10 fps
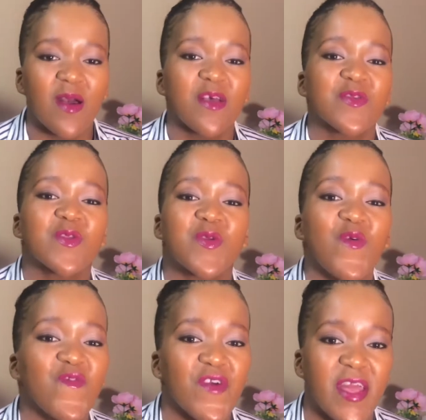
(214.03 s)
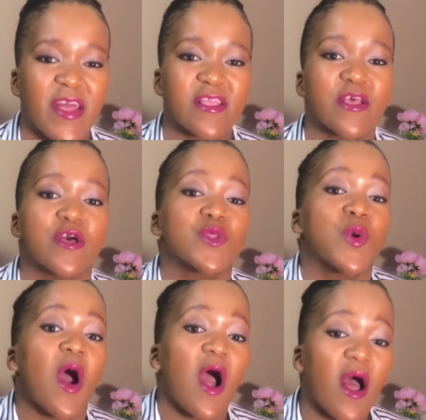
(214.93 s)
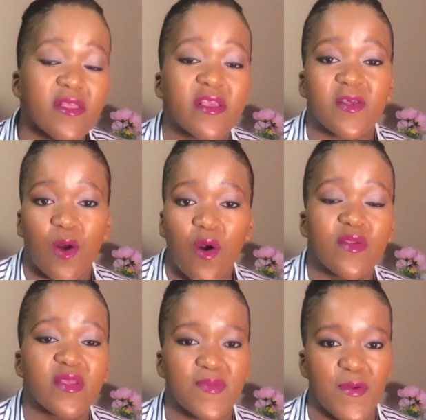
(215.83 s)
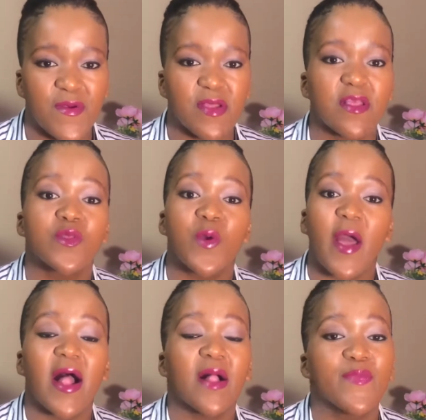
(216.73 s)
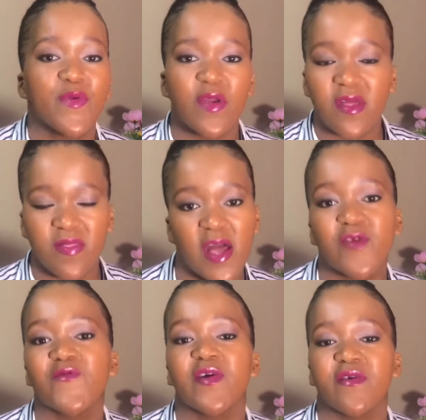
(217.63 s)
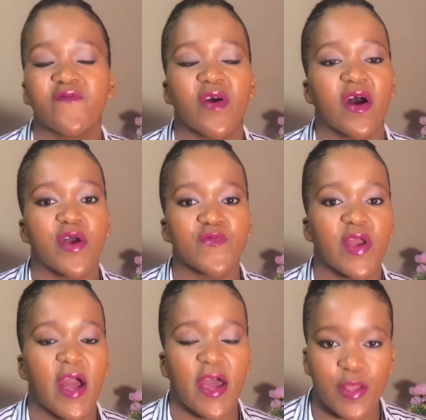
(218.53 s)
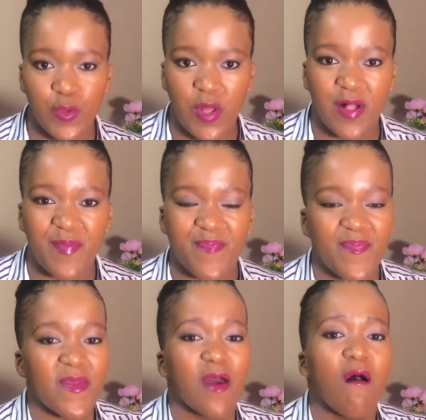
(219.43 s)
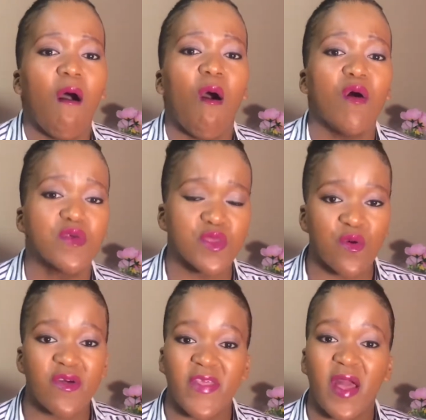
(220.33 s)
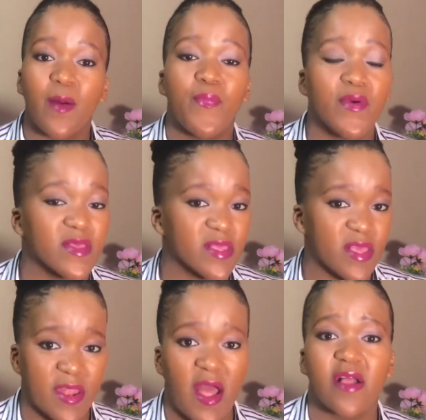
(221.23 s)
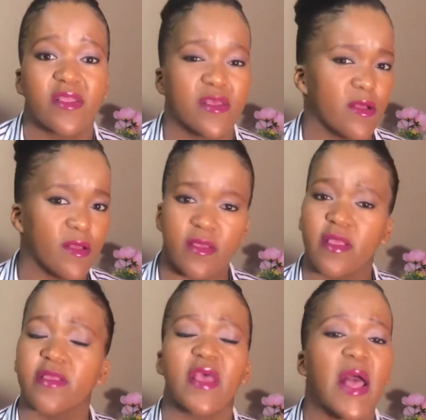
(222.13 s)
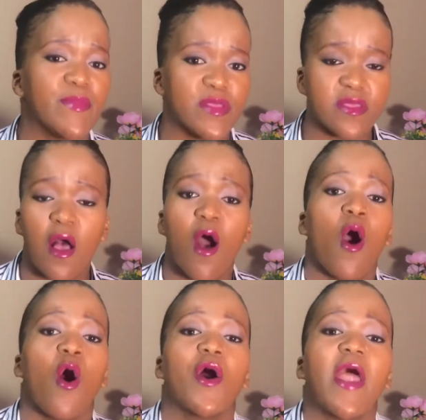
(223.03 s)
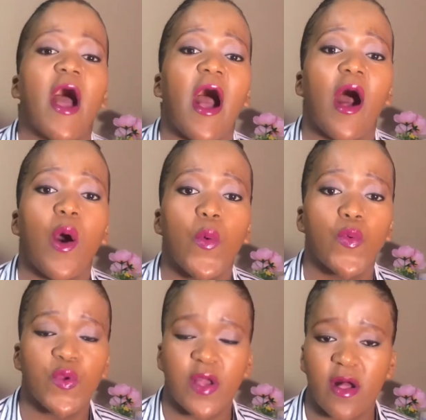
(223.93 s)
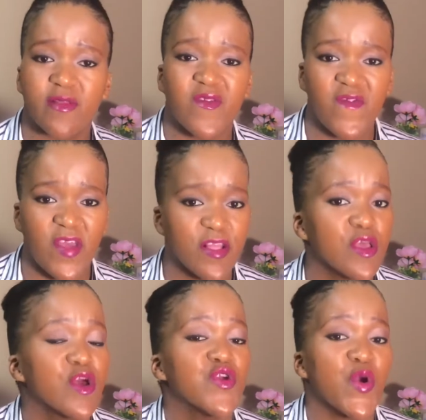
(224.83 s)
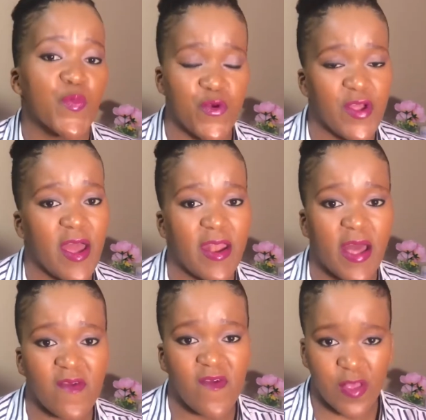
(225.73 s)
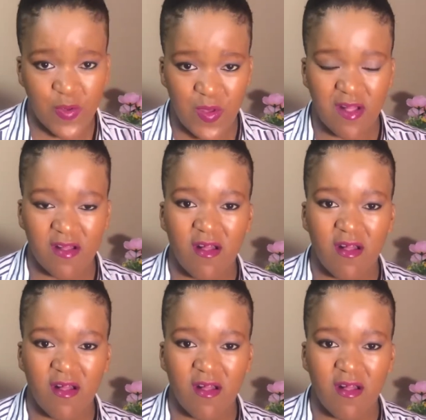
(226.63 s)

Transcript: So don't forget to ask the Holy Spirit to help you in that re uh, regard as well. Also, there are books and articles and sermons on how to cultivate your prayer life as well.